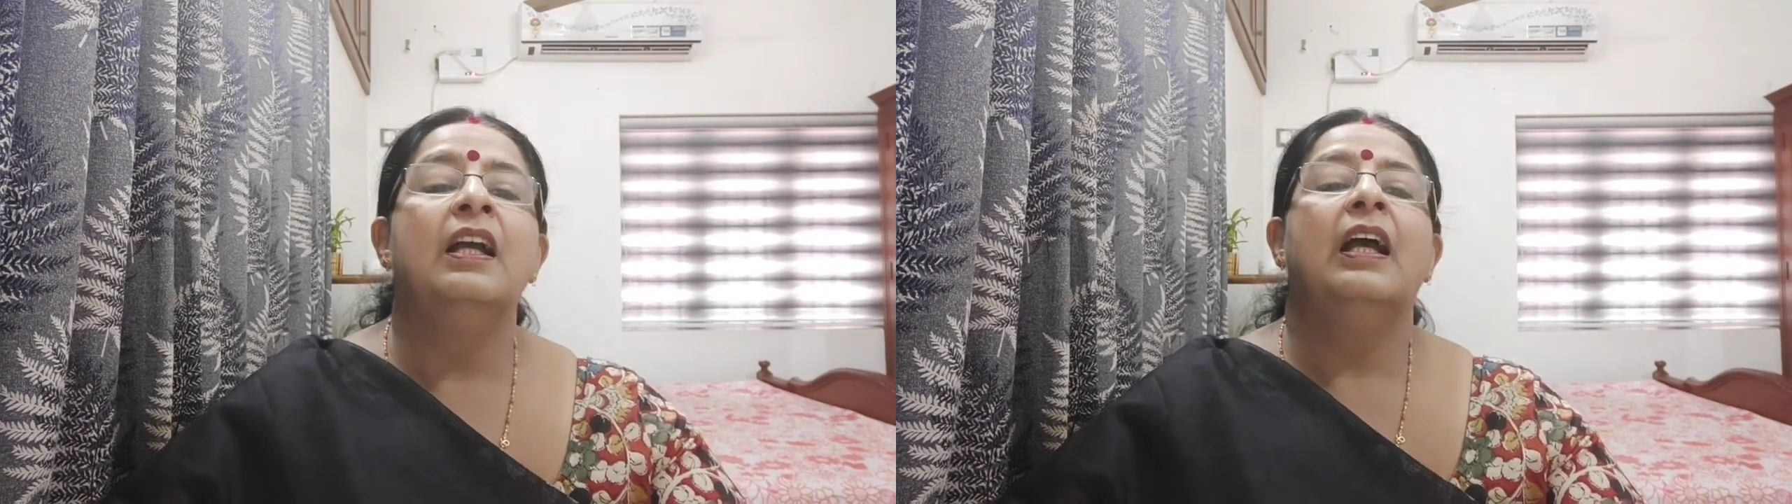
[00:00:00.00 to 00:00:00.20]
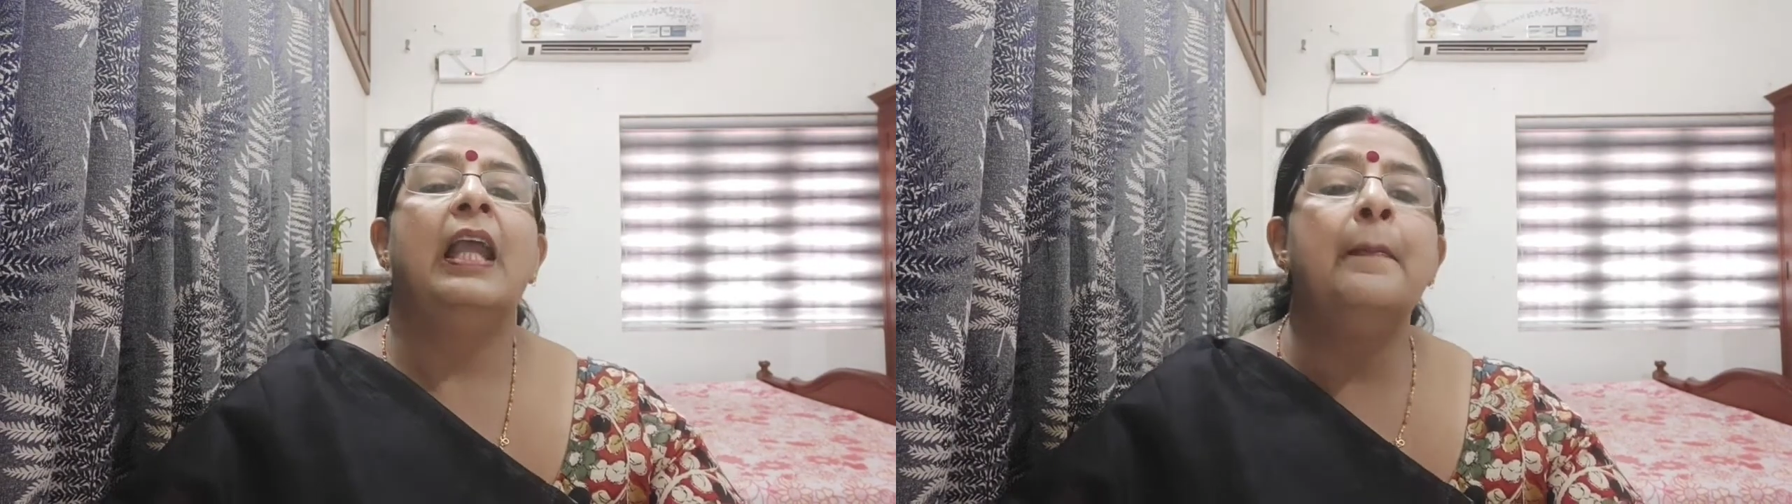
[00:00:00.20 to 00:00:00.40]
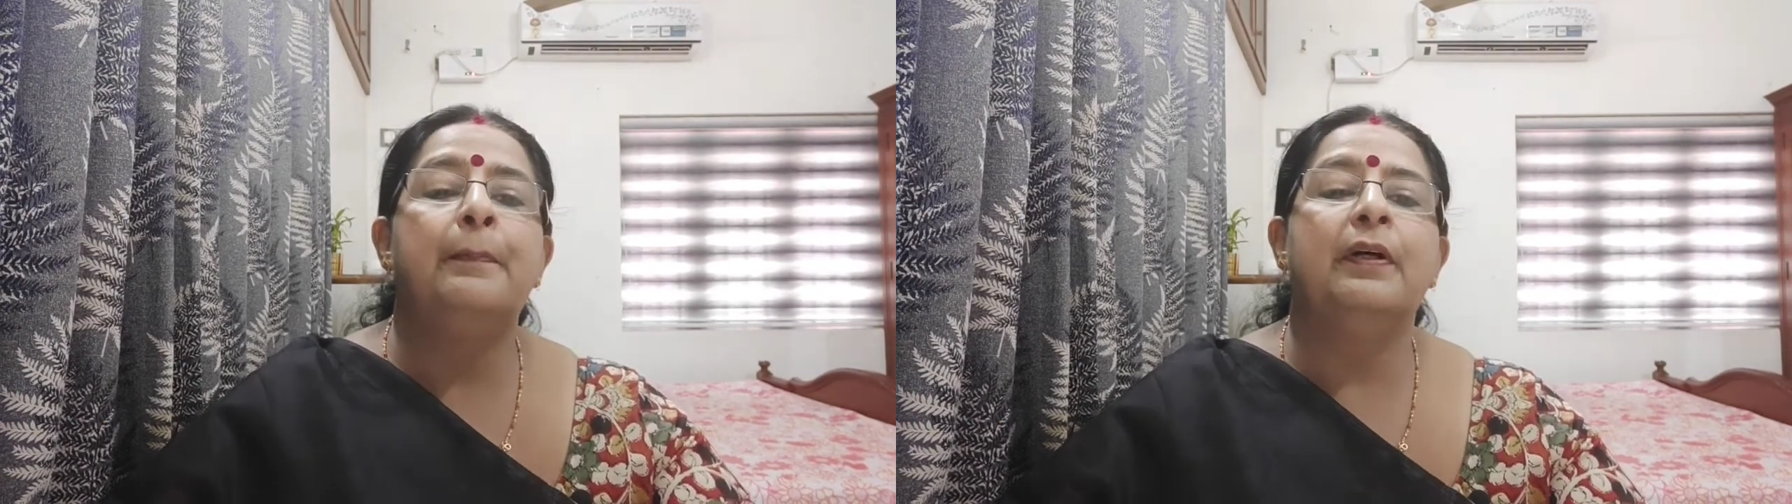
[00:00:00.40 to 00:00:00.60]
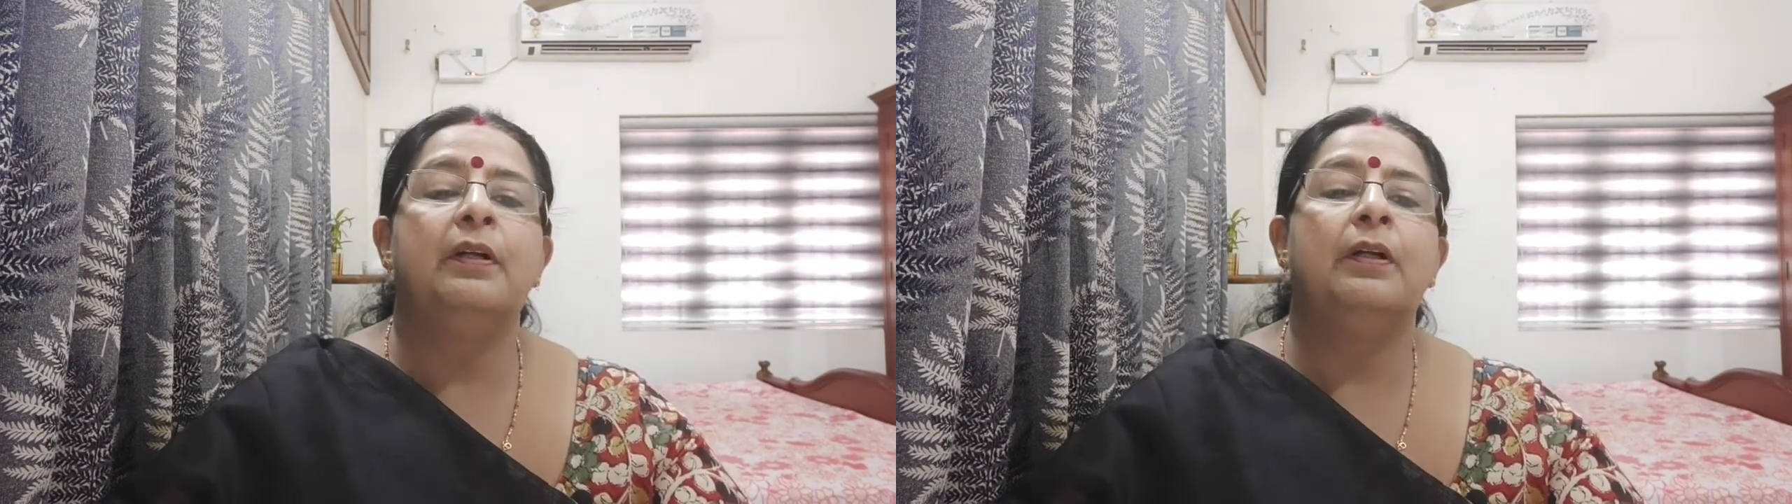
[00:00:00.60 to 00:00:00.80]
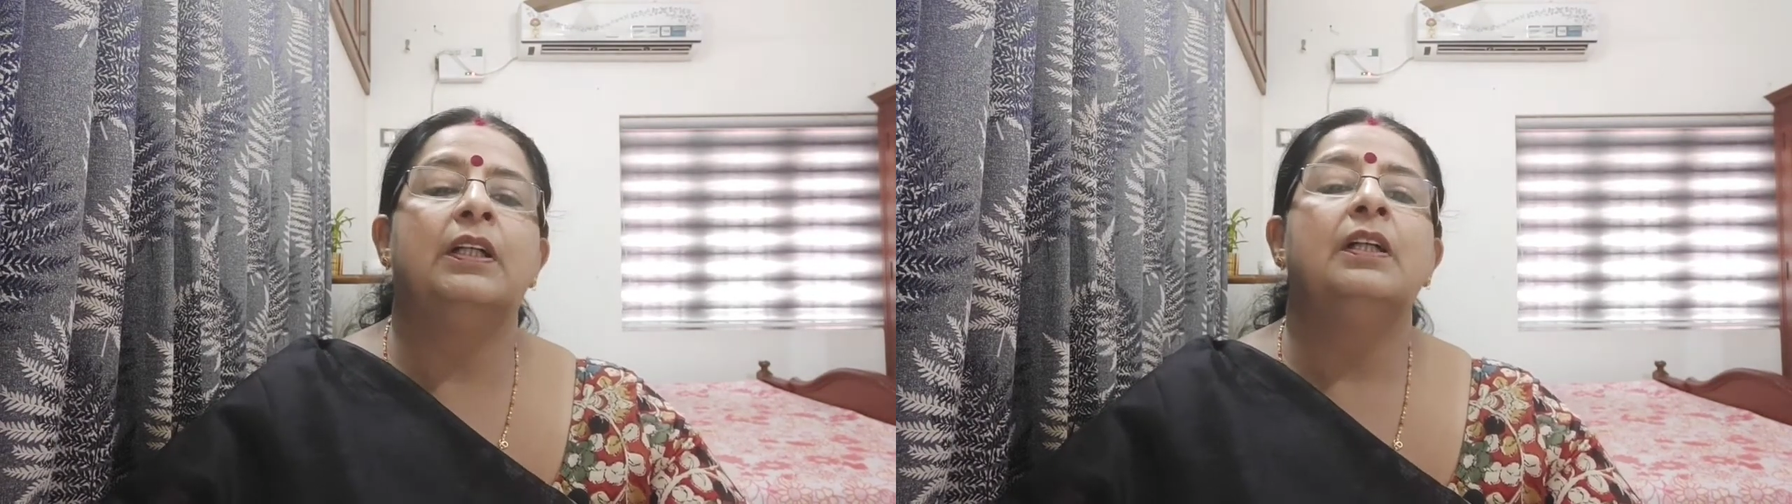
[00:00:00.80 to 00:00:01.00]

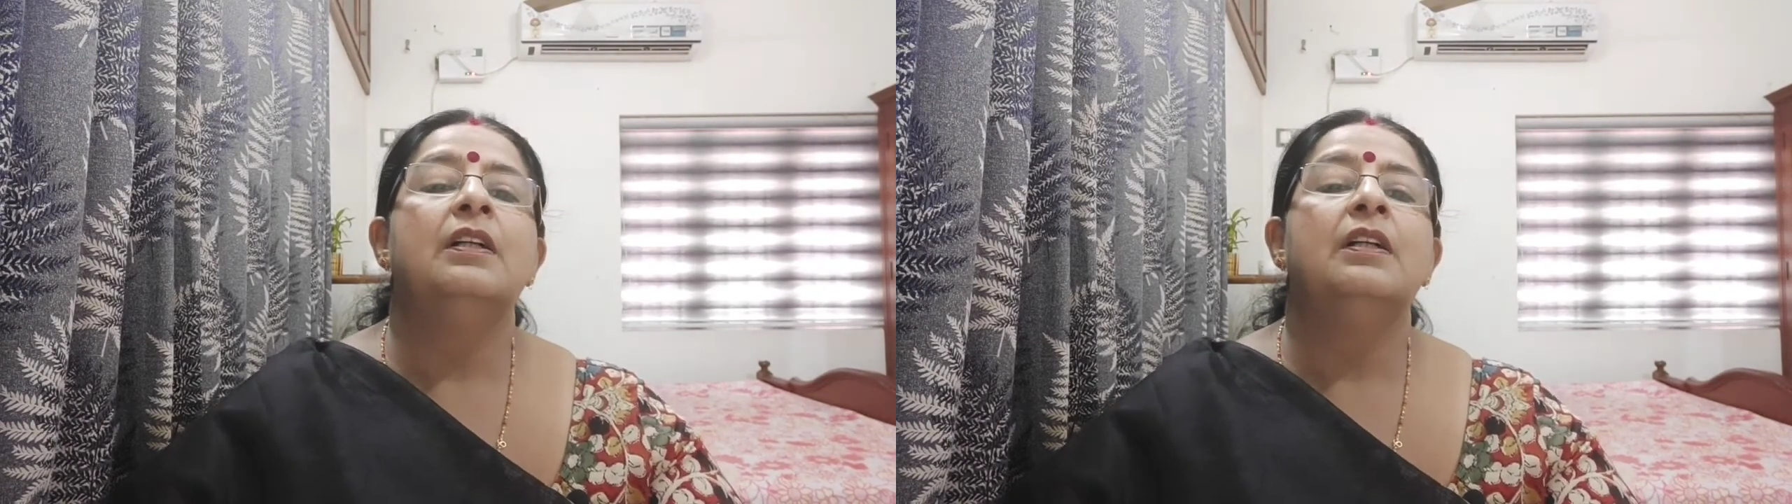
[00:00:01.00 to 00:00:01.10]
emperor,